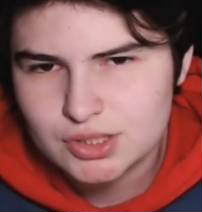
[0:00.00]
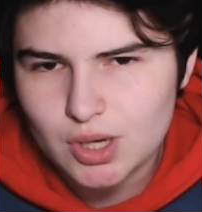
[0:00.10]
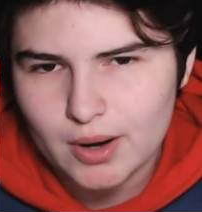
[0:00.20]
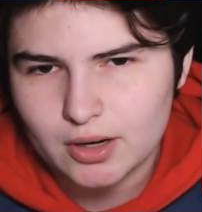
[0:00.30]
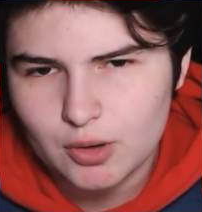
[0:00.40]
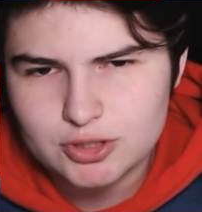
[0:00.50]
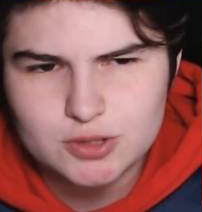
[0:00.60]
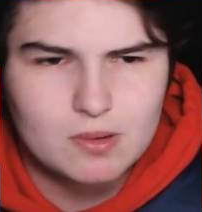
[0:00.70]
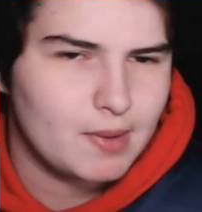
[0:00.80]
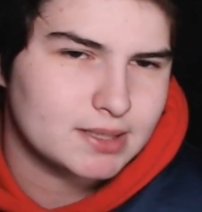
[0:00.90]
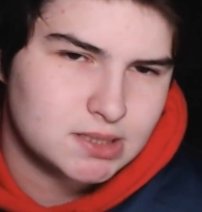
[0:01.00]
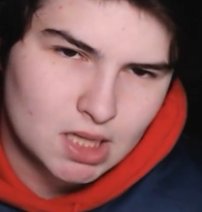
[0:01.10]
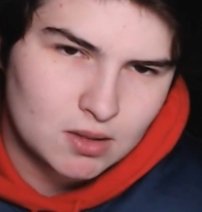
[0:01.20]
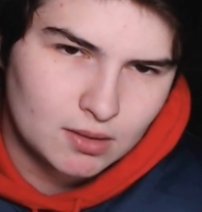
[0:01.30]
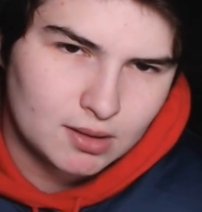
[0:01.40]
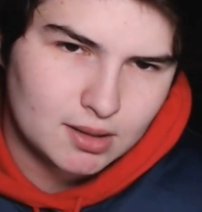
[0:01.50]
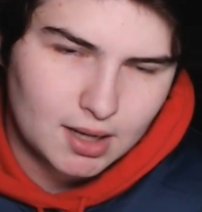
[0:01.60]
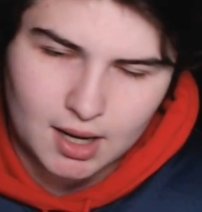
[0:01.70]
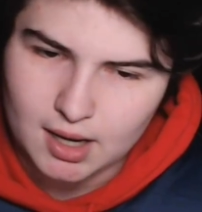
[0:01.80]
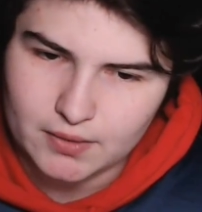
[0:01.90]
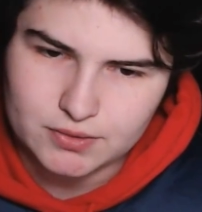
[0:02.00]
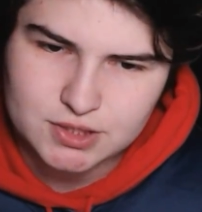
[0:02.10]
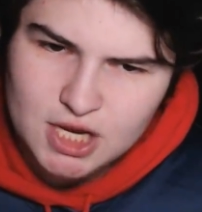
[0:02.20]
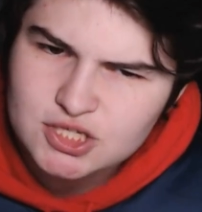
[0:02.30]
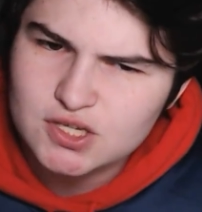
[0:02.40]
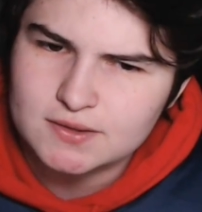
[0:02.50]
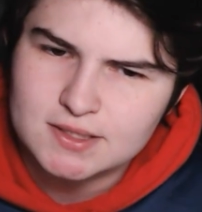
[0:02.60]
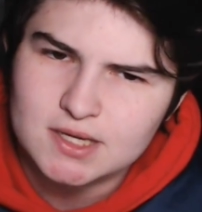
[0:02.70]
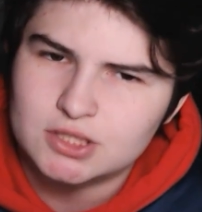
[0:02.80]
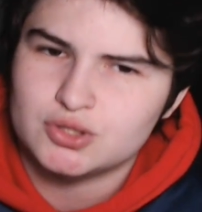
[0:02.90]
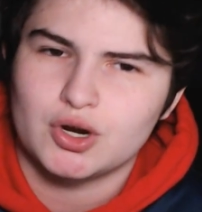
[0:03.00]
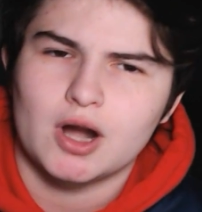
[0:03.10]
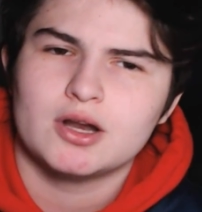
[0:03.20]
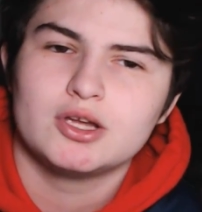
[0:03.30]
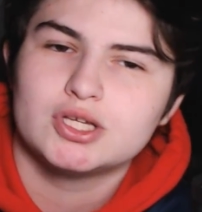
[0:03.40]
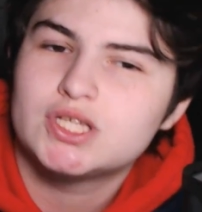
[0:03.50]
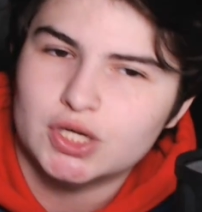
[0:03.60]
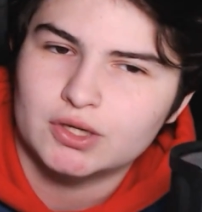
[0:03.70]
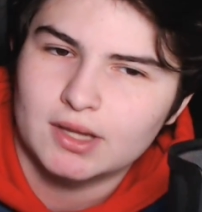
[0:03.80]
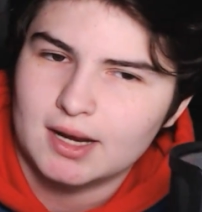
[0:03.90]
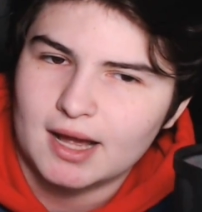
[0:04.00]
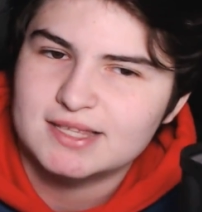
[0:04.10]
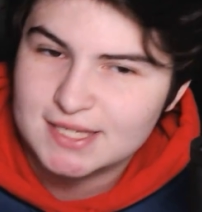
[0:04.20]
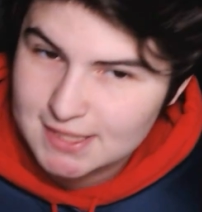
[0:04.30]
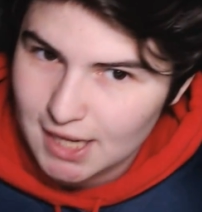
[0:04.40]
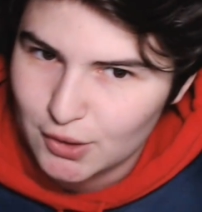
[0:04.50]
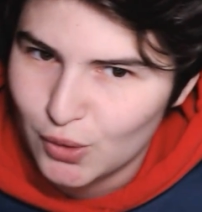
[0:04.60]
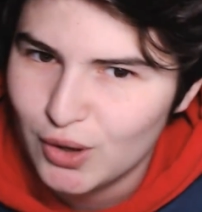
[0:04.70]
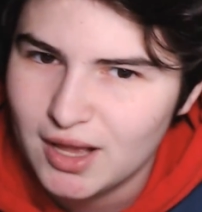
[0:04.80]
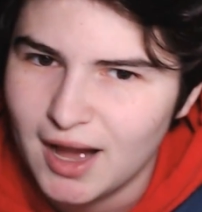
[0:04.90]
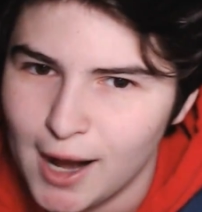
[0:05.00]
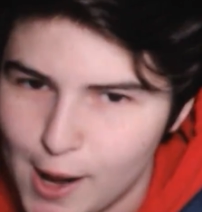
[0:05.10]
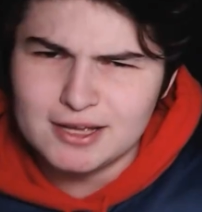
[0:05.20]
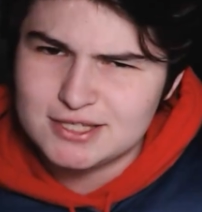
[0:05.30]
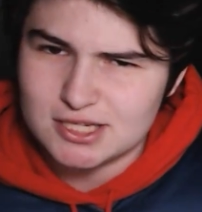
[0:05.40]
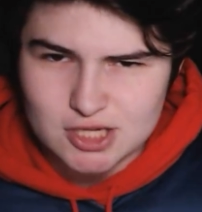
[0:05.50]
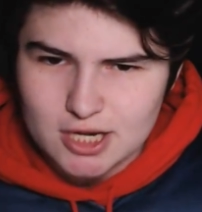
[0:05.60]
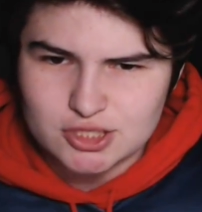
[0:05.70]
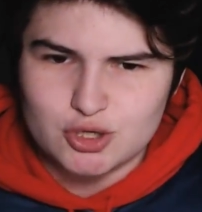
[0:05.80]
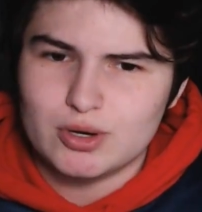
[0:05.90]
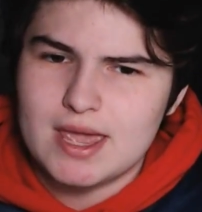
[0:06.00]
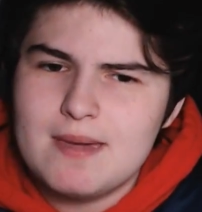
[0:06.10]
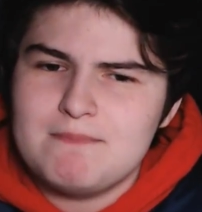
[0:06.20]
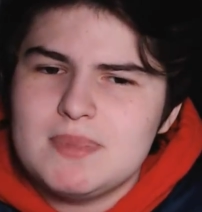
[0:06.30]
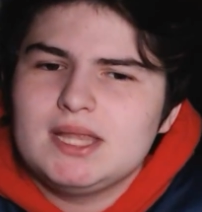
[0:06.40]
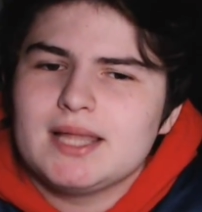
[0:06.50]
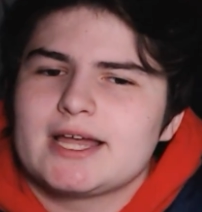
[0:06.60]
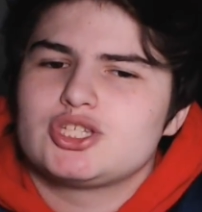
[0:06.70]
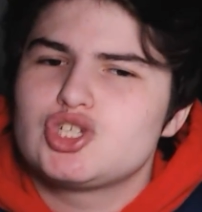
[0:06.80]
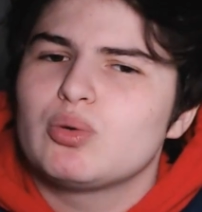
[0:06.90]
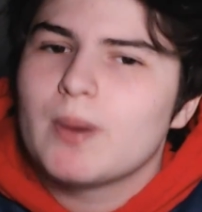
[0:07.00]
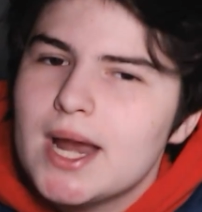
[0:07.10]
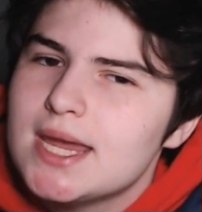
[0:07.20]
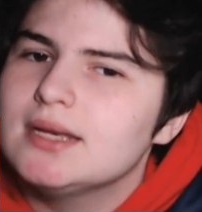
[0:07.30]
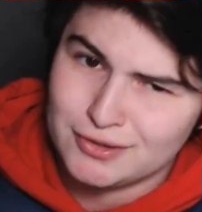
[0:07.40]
So I don't know what you mean by subtle. Changes on testosterone are certainly not subtle. Testosterone hit me like a train.